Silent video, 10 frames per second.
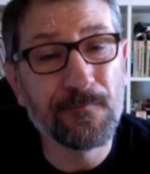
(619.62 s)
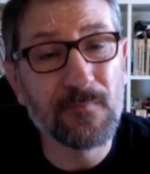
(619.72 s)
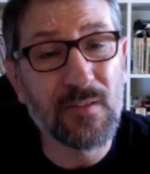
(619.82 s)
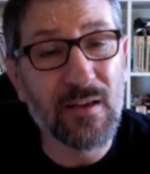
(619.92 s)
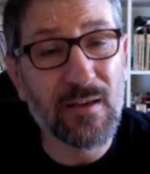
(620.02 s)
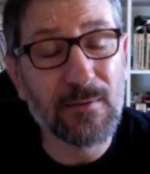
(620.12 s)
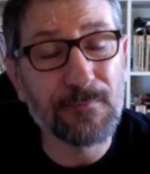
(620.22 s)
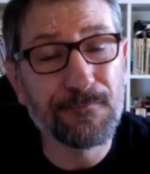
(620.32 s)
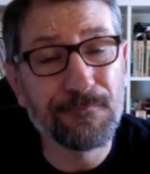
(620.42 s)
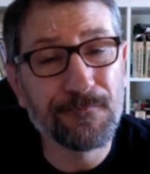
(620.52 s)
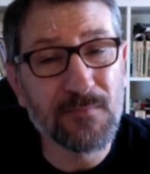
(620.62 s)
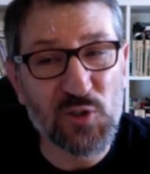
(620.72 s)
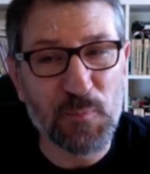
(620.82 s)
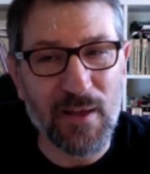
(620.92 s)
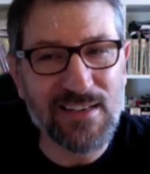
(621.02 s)
Yeah.
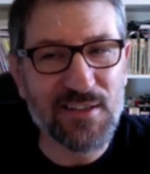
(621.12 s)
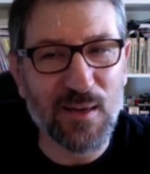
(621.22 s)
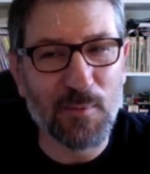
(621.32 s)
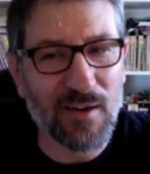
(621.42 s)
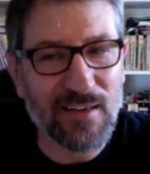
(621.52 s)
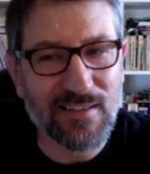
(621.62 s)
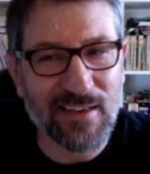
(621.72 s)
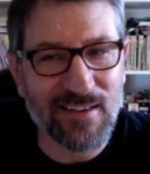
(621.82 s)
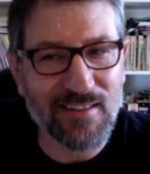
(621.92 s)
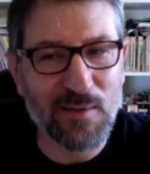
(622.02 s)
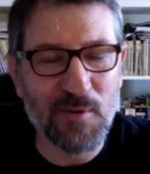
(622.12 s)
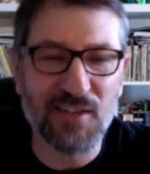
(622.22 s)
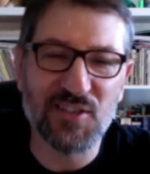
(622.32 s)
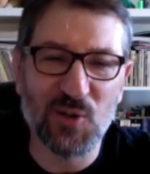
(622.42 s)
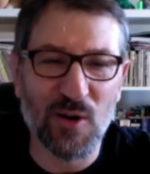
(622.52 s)
Those pants that I bought, I got them
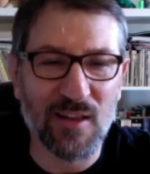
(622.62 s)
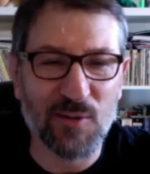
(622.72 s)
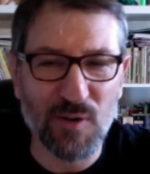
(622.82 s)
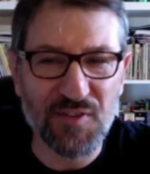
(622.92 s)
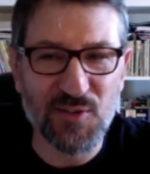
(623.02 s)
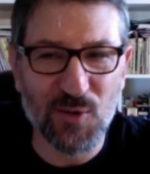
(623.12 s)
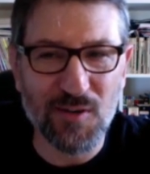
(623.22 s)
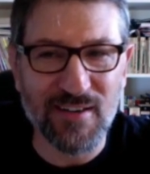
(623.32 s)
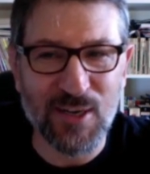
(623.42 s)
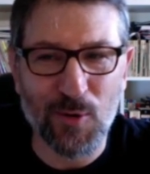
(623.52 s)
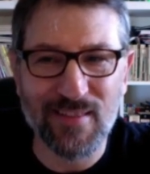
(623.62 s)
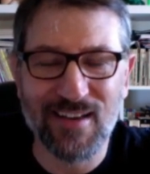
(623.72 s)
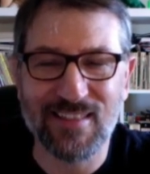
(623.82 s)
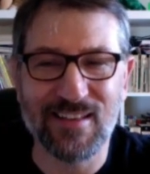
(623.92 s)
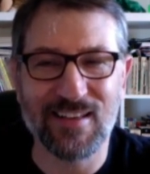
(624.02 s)
next door at a thrift store, and they were in
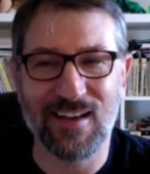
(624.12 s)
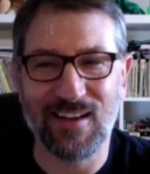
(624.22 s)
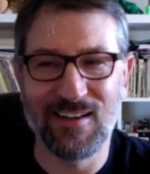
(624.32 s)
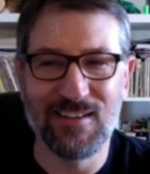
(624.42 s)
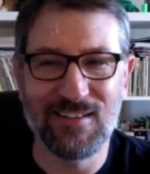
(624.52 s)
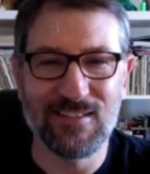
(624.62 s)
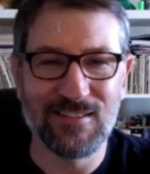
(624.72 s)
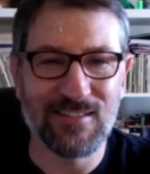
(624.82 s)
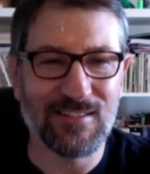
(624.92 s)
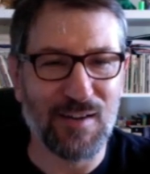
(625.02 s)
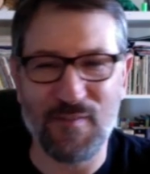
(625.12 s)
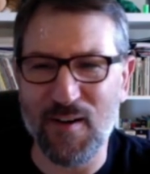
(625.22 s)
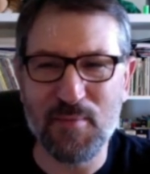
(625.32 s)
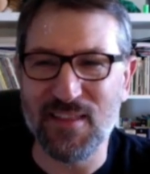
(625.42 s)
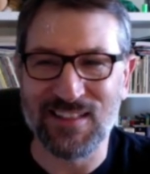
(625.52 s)
like the, I
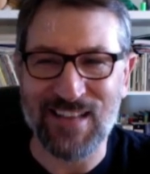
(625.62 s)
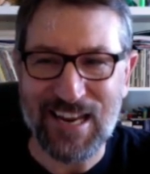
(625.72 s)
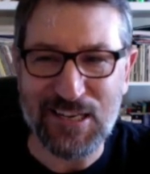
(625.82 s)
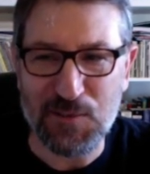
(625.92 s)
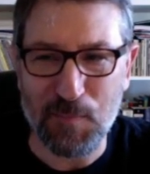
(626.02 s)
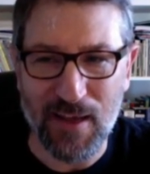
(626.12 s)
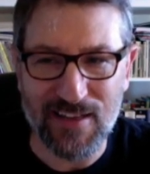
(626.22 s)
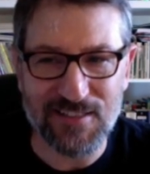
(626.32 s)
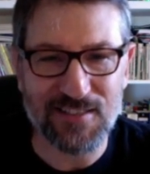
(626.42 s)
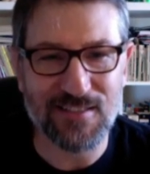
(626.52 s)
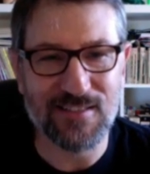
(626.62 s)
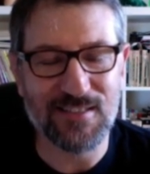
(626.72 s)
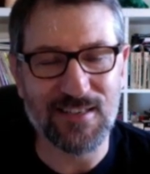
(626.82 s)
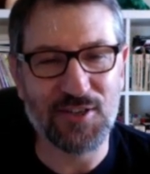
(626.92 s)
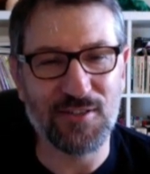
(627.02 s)
found them in the ladies' pants
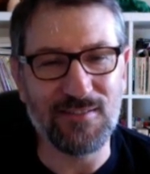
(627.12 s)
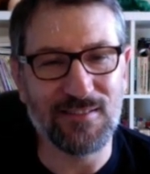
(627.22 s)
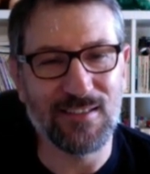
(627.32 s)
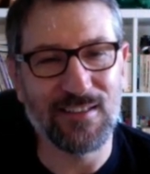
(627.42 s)
section.